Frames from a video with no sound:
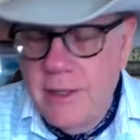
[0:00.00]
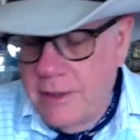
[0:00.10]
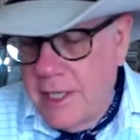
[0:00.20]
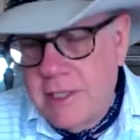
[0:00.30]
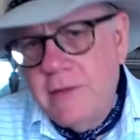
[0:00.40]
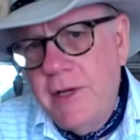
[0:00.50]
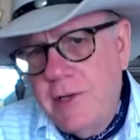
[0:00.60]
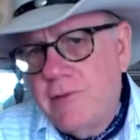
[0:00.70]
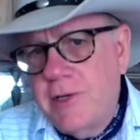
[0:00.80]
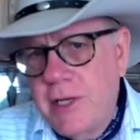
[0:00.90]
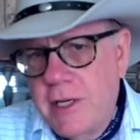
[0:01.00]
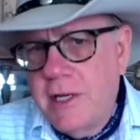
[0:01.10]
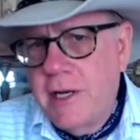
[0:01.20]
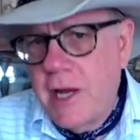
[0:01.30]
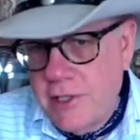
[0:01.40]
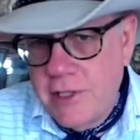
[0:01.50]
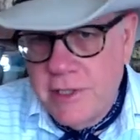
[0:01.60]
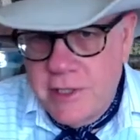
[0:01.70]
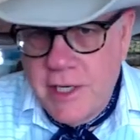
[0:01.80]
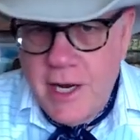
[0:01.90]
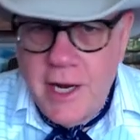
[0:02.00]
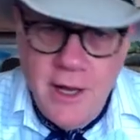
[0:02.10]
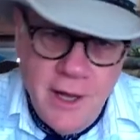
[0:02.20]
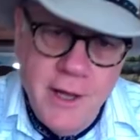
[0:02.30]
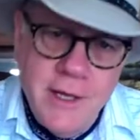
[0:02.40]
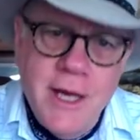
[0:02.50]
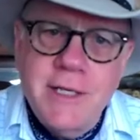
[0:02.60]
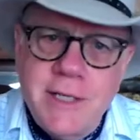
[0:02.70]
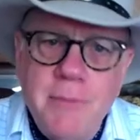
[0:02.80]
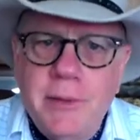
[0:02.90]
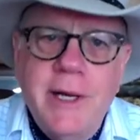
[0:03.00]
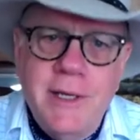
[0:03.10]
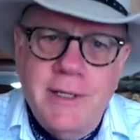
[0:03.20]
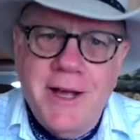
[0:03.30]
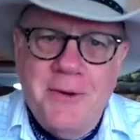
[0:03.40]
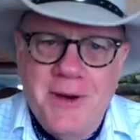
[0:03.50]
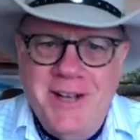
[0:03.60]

Lots of interesting connections today. Yes, I planned it that way.